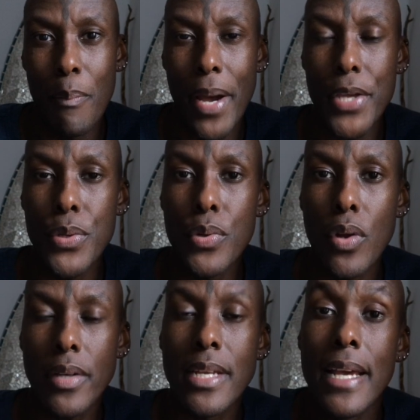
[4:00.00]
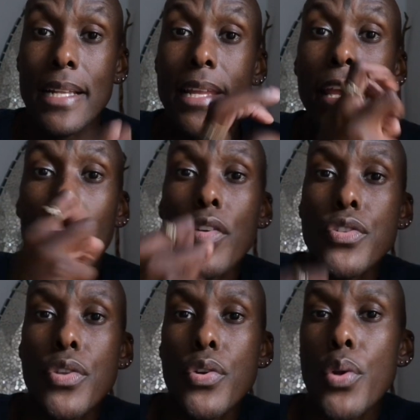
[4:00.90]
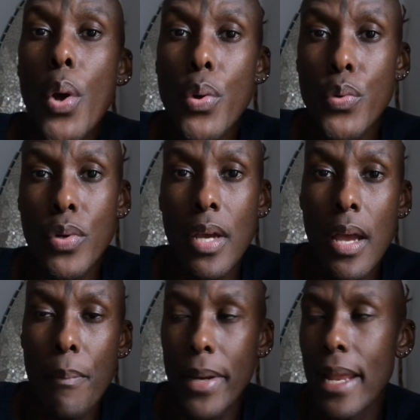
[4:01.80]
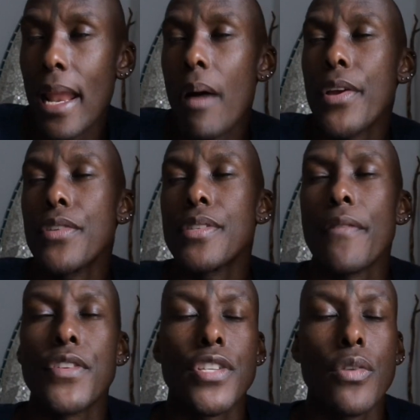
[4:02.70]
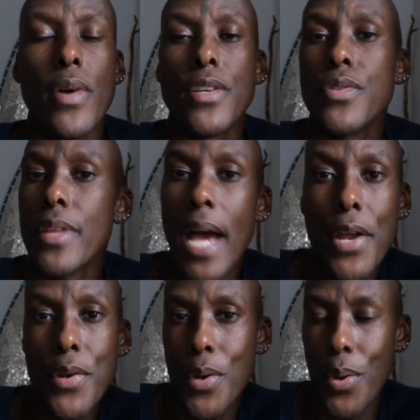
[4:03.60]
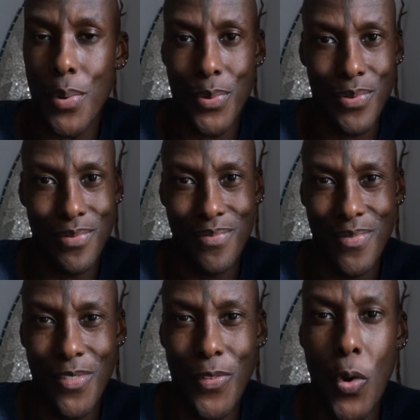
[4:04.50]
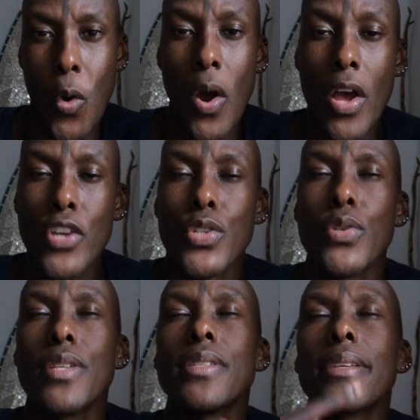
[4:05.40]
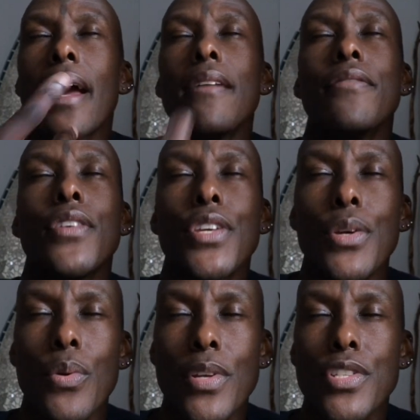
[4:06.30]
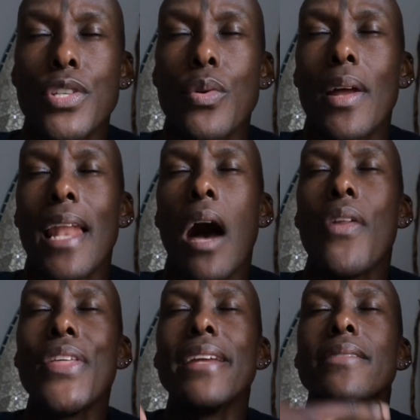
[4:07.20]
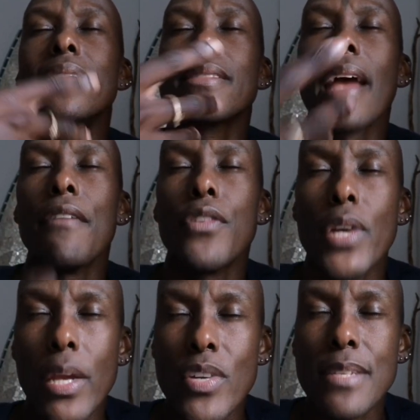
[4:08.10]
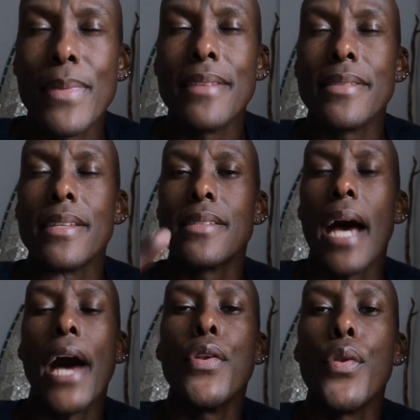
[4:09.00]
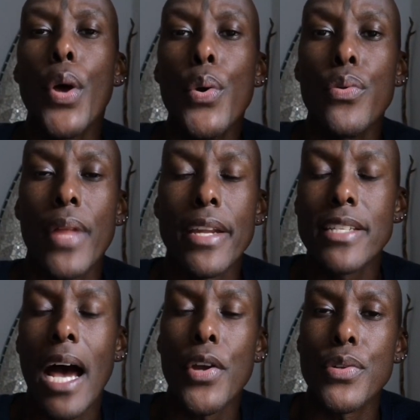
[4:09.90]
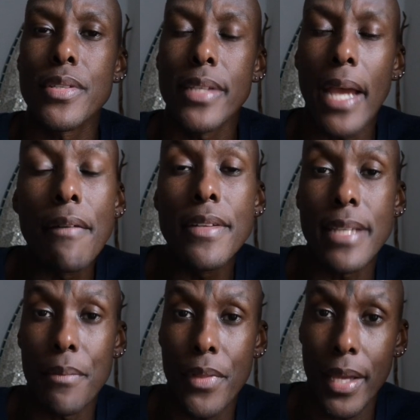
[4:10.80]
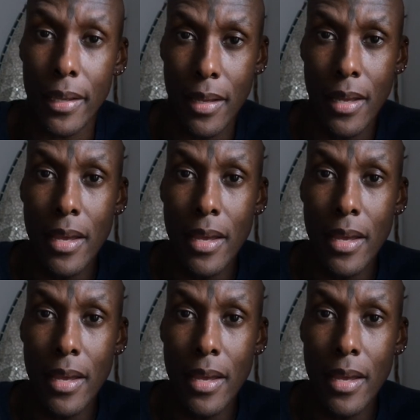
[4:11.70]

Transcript: By you not clinging on to the known, but allowing yourself to surrender to the unknown. For to discover you is to allow the discovery, which means it is unknown. That is how you discover something.